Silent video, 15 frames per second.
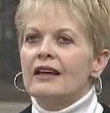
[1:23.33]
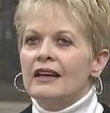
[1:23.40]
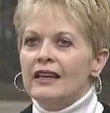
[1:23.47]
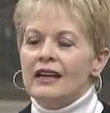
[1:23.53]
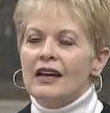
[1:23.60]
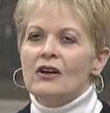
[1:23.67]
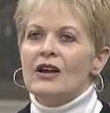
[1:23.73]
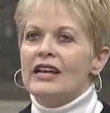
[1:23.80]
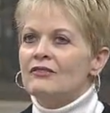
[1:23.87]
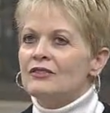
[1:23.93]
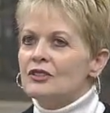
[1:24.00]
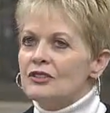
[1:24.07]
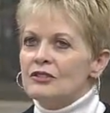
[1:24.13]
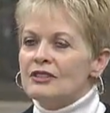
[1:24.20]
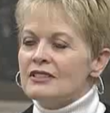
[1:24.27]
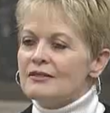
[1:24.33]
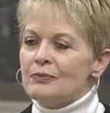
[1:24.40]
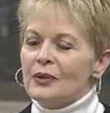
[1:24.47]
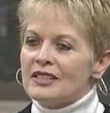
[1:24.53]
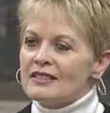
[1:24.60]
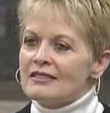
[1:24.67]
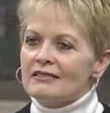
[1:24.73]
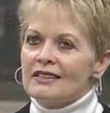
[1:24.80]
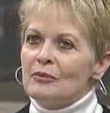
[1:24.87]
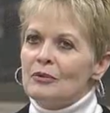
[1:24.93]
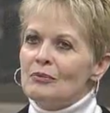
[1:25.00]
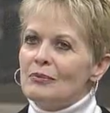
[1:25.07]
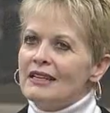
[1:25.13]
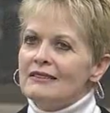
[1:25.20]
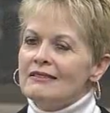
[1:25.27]
And all I have to do is press a couple
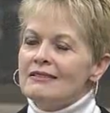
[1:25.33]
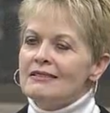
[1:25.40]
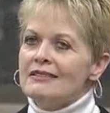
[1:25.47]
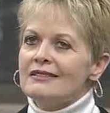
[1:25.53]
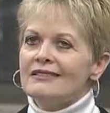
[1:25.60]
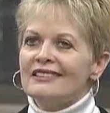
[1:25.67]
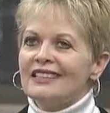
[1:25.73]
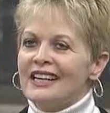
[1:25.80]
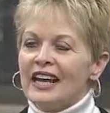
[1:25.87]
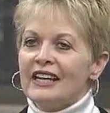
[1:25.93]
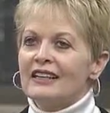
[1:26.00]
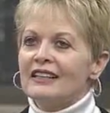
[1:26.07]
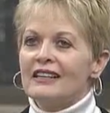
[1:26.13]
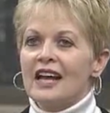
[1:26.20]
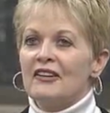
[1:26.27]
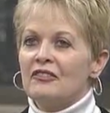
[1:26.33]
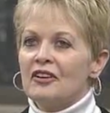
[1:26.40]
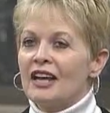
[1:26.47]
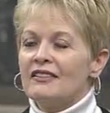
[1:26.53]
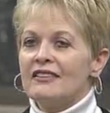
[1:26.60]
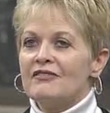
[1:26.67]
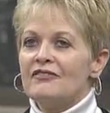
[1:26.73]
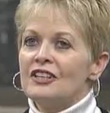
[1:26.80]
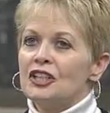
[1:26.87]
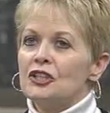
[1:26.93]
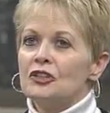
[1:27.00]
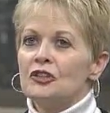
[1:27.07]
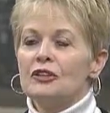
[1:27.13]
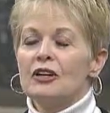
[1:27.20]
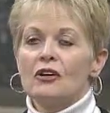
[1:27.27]
buttons, and I've got the
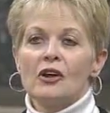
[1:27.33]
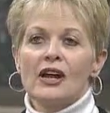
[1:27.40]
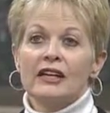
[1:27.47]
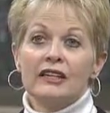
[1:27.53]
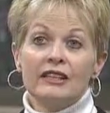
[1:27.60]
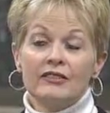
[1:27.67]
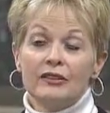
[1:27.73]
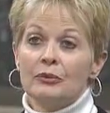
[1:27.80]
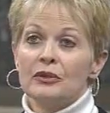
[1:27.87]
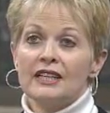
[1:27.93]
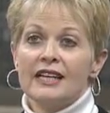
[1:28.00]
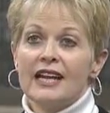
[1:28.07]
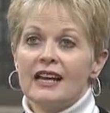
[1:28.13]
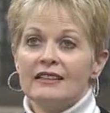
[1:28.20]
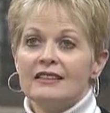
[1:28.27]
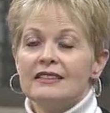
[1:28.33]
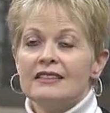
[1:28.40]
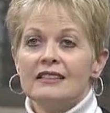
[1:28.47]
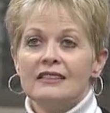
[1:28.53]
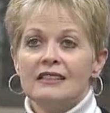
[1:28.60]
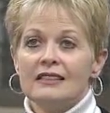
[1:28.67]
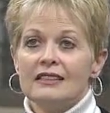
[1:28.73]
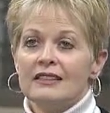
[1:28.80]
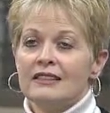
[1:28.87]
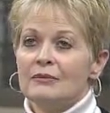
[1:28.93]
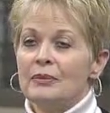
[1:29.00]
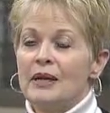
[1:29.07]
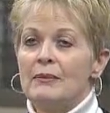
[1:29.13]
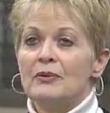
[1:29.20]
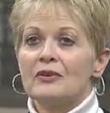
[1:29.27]
figure, or I can even print out the
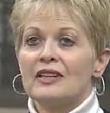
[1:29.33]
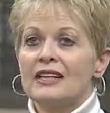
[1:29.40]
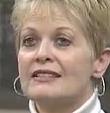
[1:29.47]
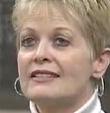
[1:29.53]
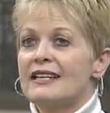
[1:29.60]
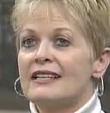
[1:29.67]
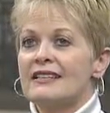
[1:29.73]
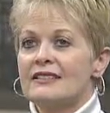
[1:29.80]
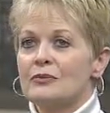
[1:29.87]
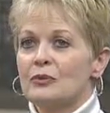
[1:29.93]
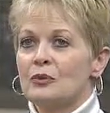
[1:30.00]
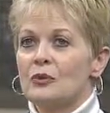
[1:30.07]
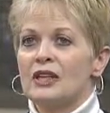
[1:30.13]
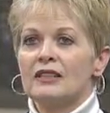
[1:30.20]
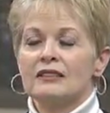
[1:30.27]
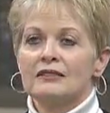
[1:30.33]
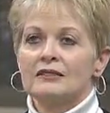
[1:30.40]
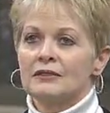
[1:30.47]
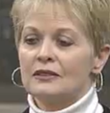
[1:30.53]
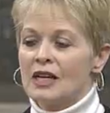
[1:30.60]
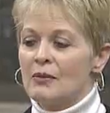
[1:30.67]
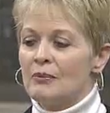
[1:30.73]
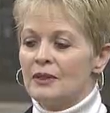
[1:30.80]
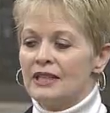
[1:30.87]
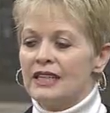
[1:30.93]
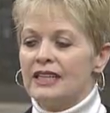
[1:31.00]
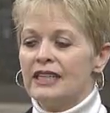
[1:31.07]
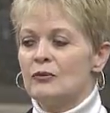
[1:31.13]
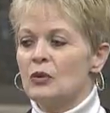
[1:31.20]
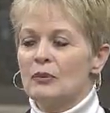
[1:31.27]
paper that says what
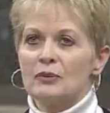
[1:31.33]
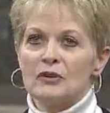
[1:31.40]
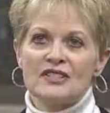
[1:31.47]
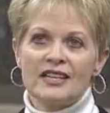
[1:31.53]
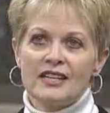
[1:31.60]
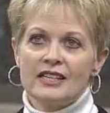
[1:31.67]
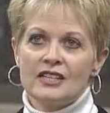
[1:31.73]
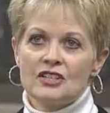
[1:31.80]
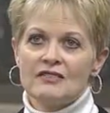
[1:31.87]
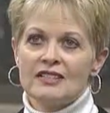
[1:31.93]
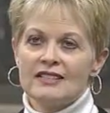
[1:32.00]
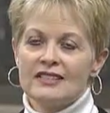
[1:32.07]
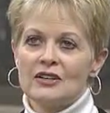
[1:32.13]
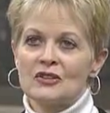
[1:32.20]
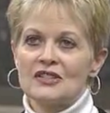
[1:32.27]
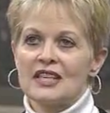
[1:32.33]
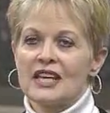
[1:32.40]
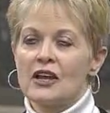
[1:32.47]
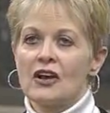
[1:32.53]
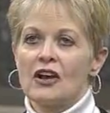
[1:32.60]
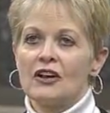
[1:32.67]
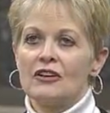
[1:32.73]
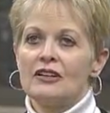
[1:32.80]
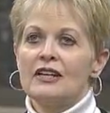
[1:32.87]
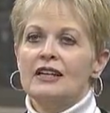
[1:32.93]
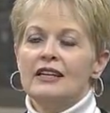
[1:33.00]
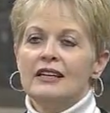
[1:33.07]
company and what percentage of the sales they are,